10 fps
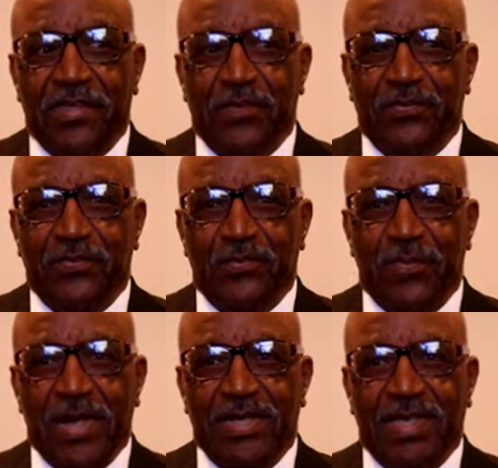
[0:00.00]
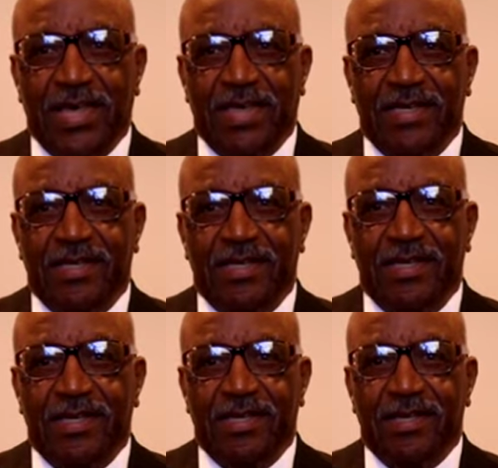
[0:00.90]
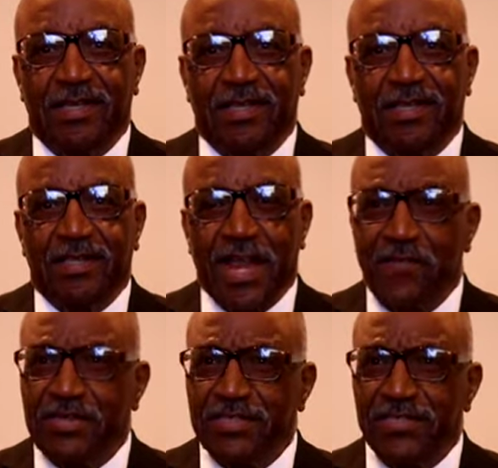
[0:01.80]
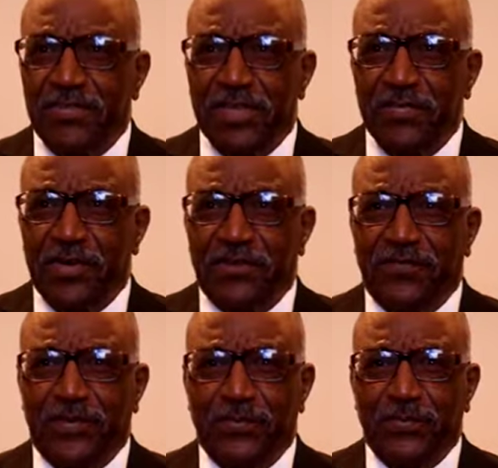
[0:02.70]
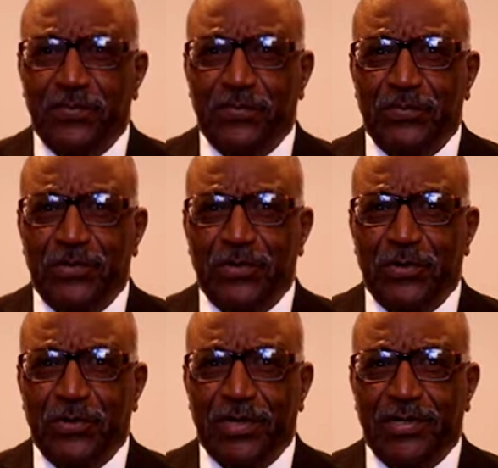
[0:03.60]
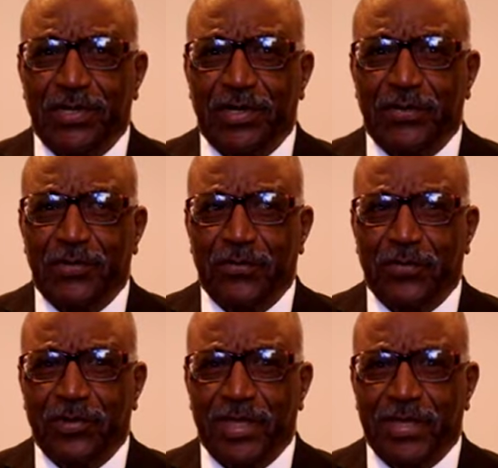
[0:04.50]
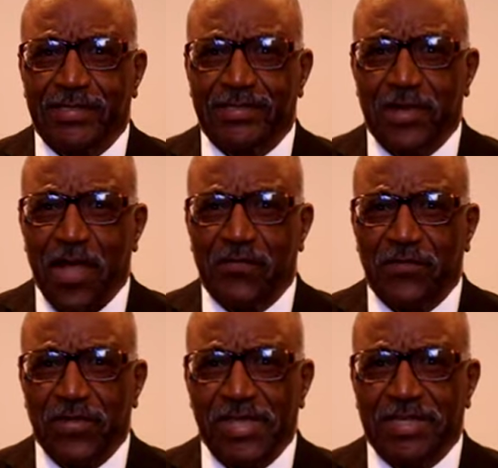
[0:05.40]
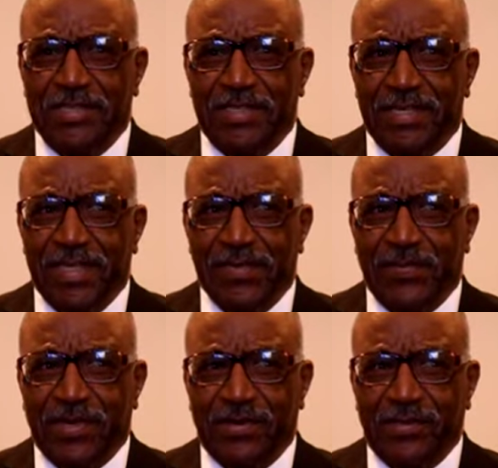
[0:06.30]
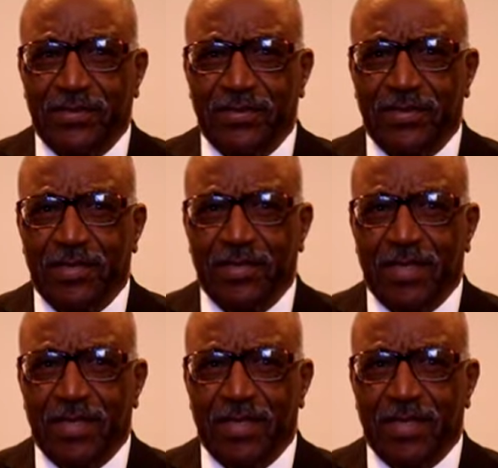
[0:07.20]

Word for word: I think it was Monday that I received the email from him, you know, and when I start reading the email,